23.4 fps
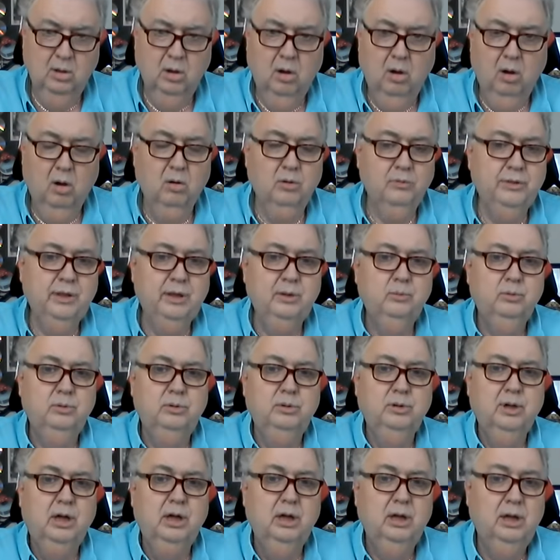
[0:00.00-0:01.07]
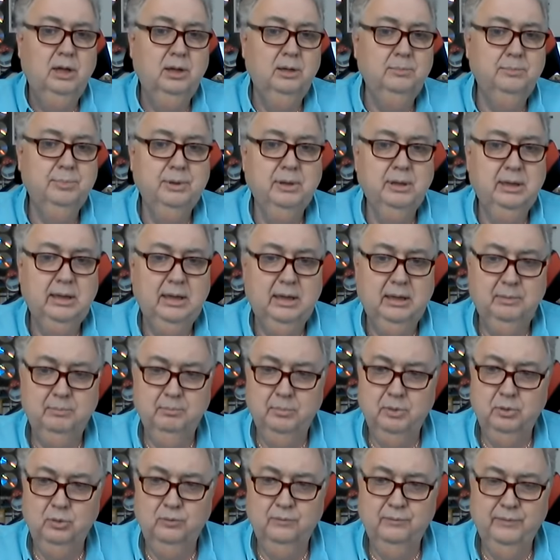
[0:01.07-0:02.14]
Or they will up and
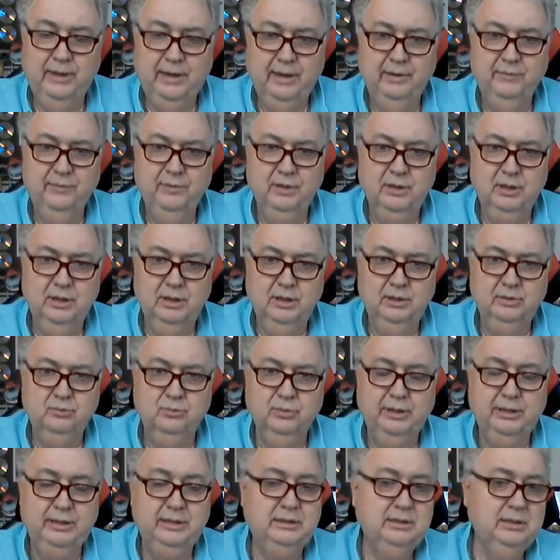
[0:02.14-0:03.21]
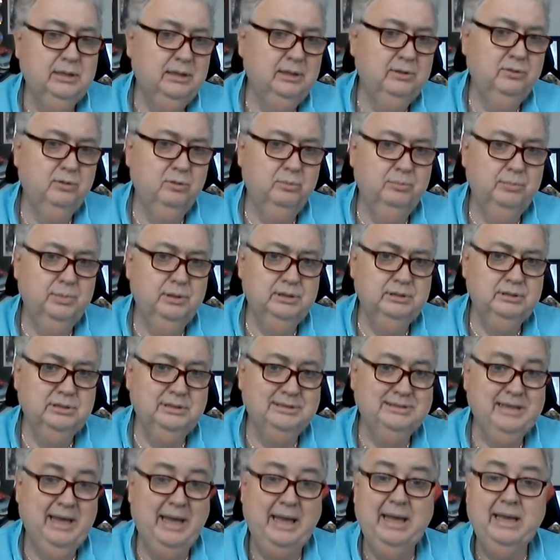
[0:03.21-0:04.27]
move out of the country and take their
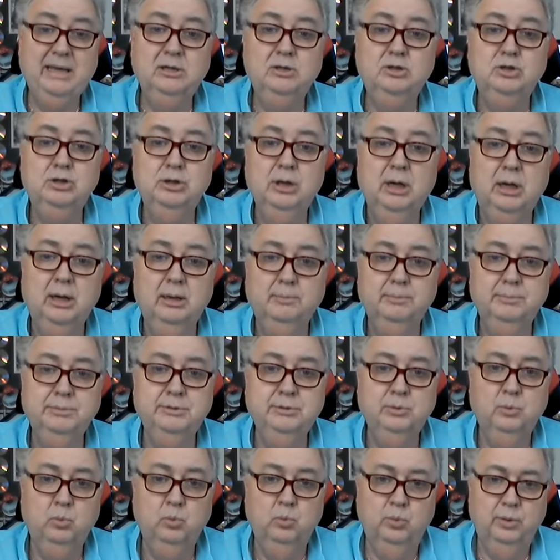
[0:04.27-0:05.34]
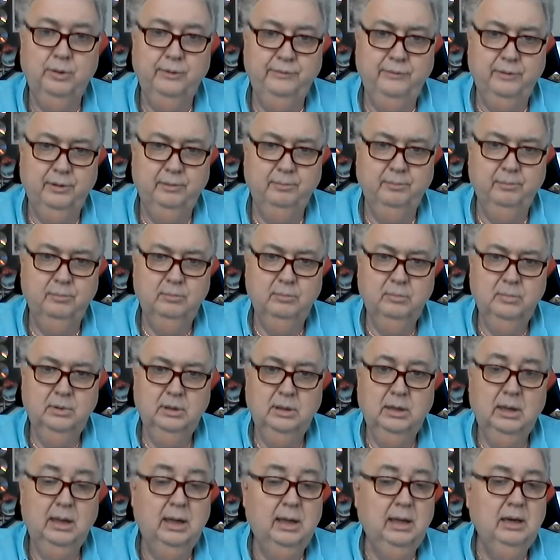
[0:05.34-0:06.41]
business and jobs with them,
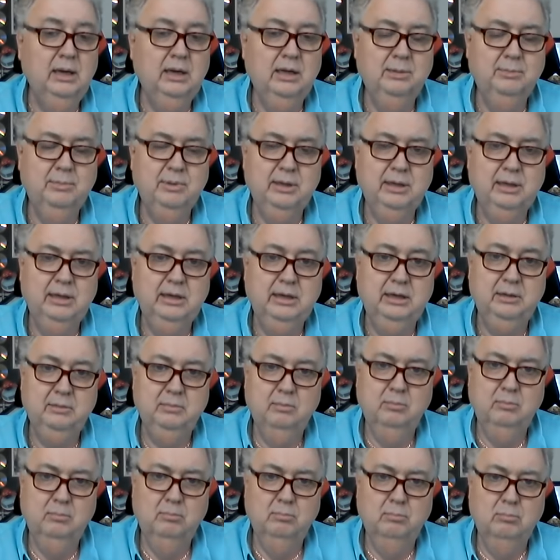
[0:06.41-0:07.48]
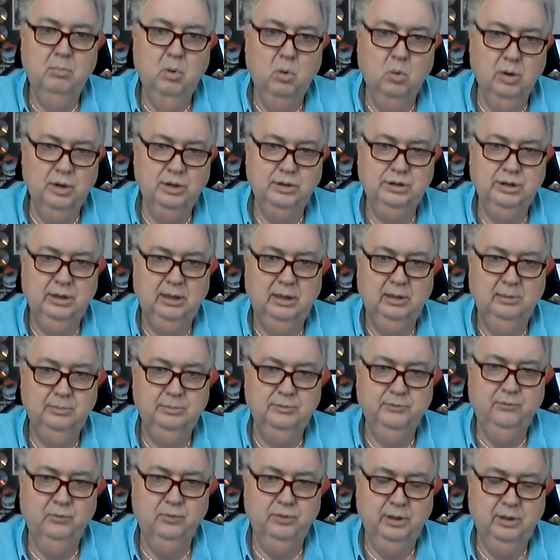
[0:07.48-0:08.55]
eliminating more jobs
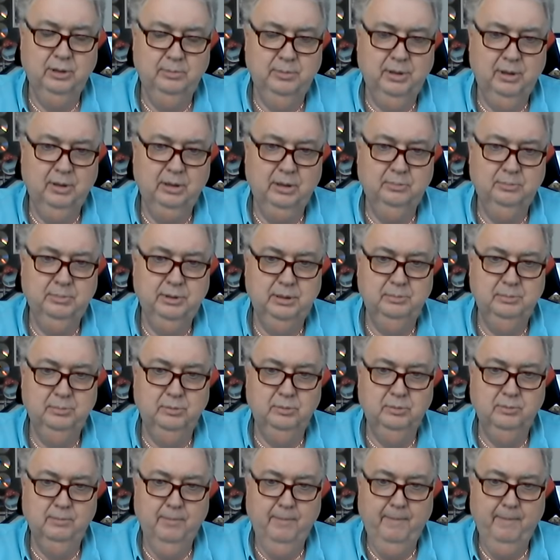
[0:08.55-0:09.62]
for the American people.